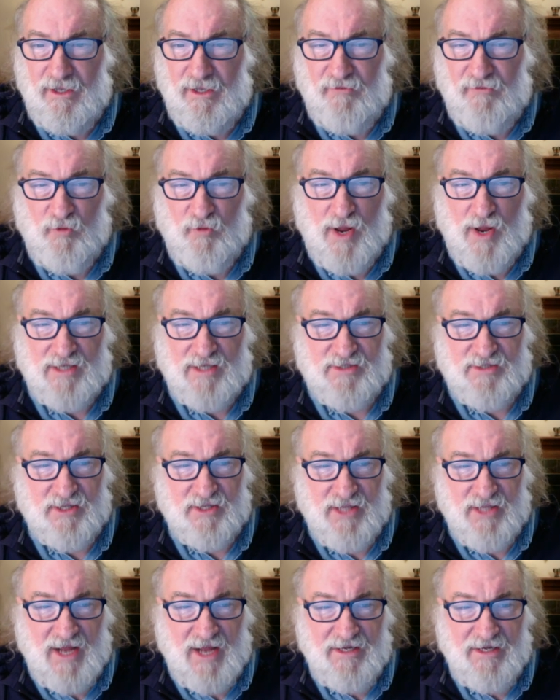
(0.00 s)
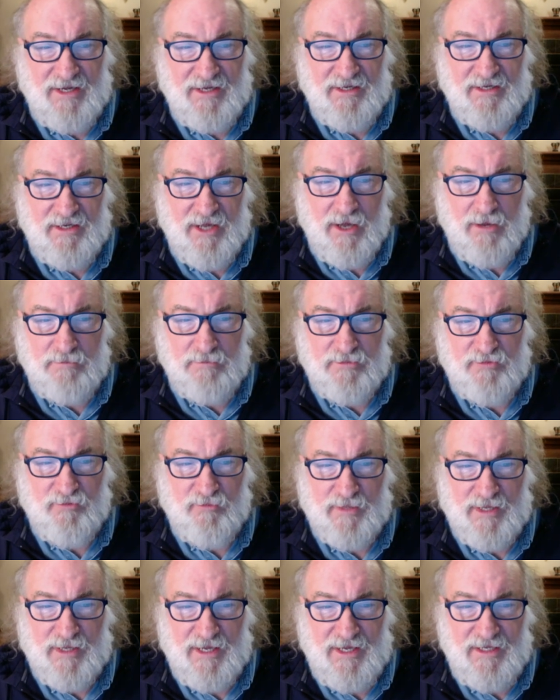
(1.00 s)
For as the lightning comes
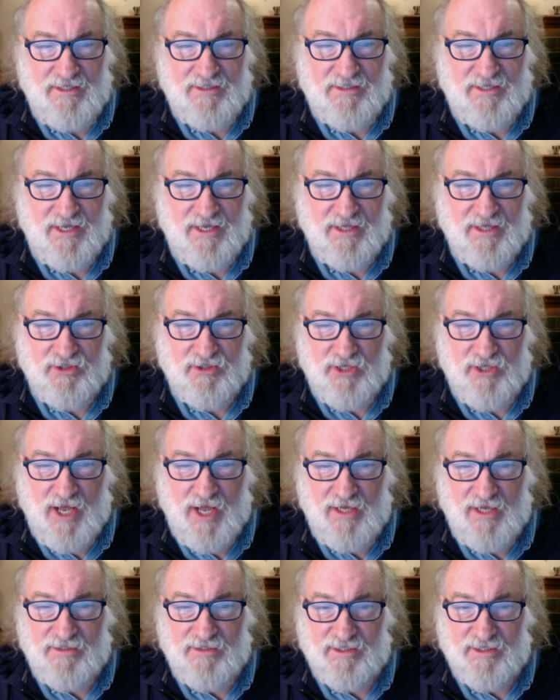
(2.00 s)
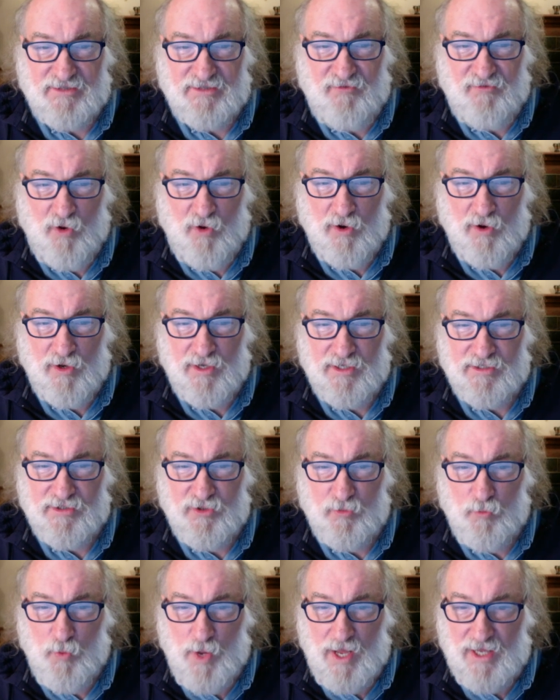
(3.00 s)
from the east and shines as far as
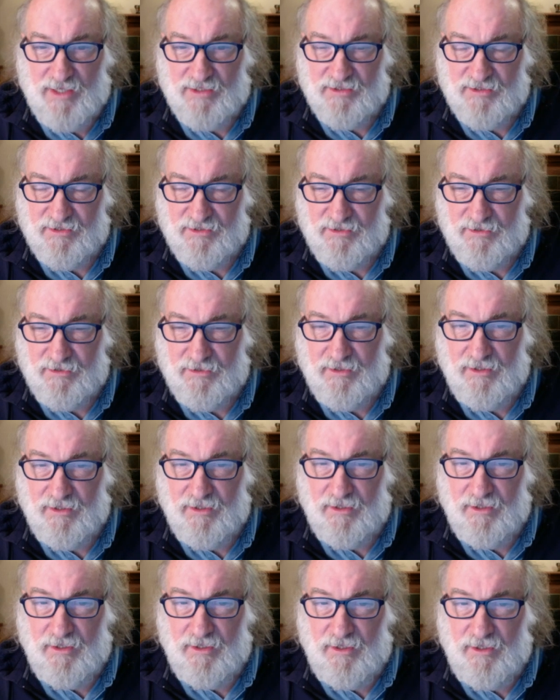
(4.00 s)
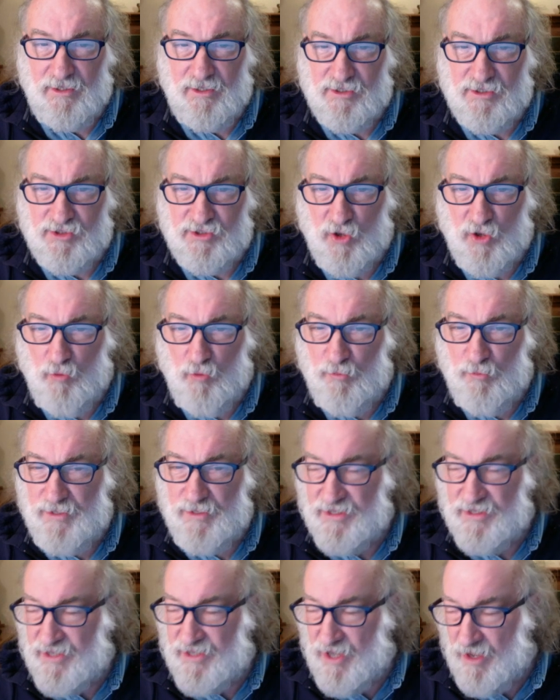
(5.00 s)
the west, so will be
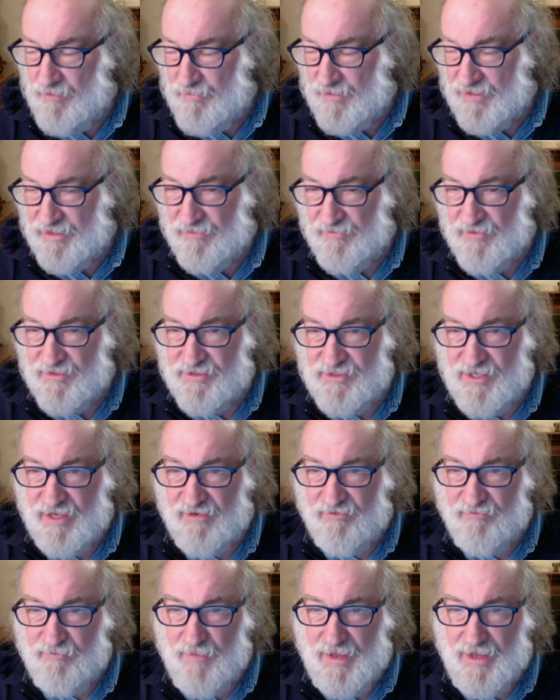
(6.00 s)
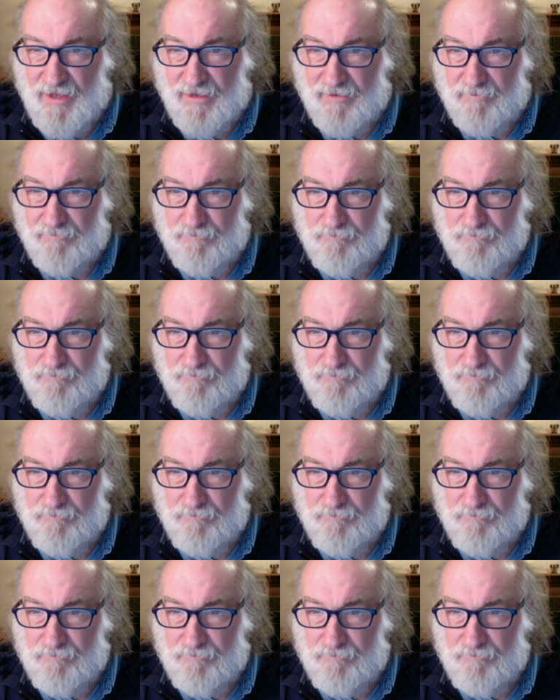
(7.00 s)
the coming of the Son of Man.